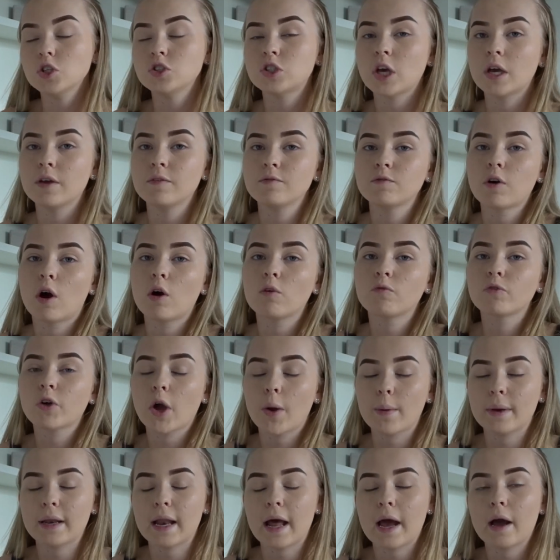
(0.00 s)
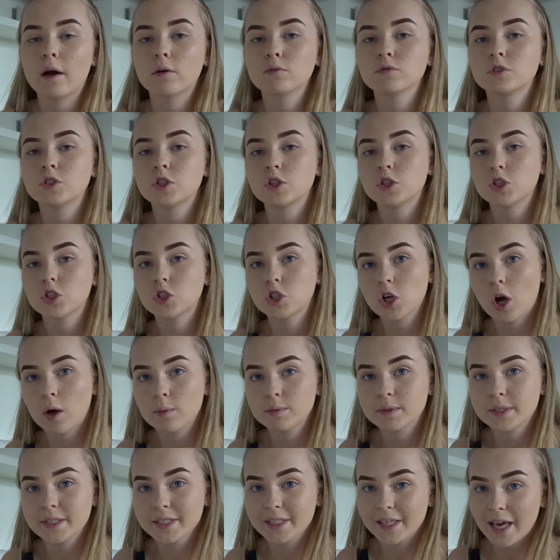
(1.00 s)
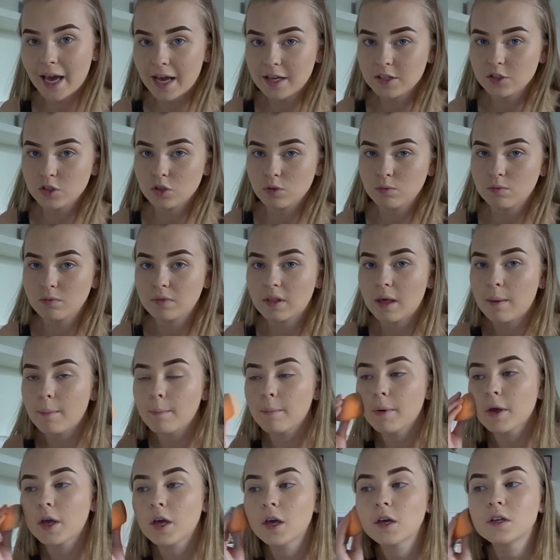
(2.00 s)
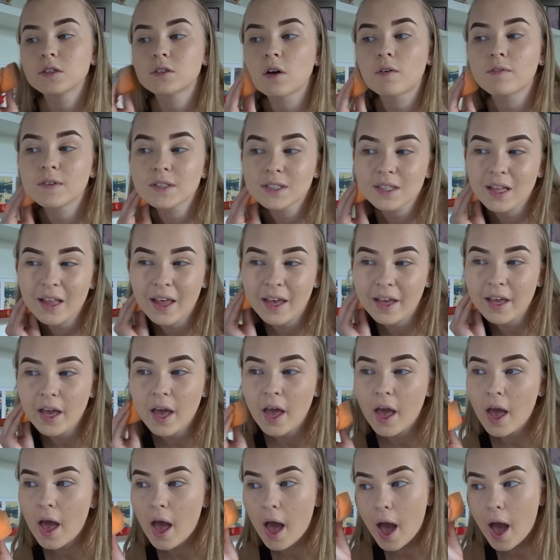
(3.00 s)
don't involve going out to the shops to get something, because obviously